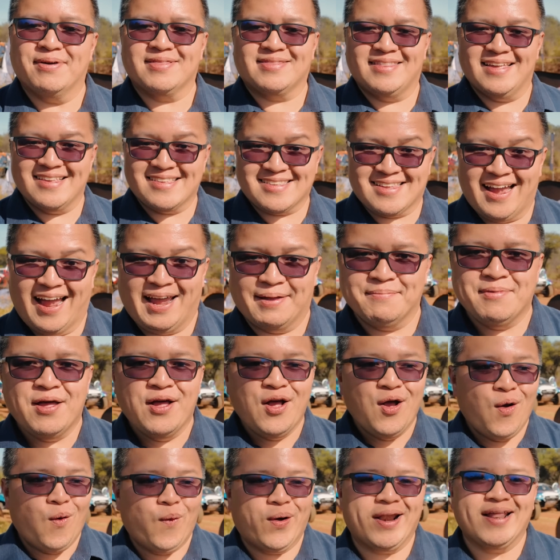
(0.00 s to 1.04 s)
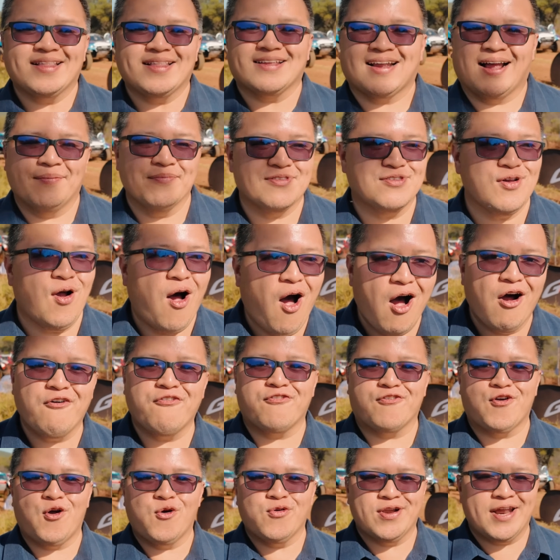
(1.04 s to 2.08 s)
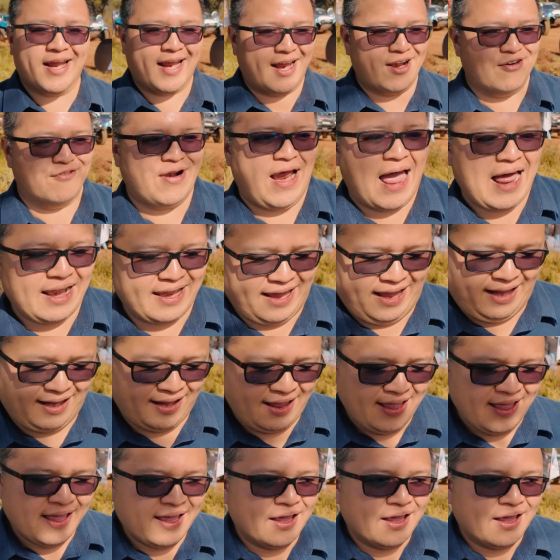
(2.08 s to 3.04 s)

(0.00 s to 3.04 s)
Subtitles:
but this time when it comes to off-roading and rallying,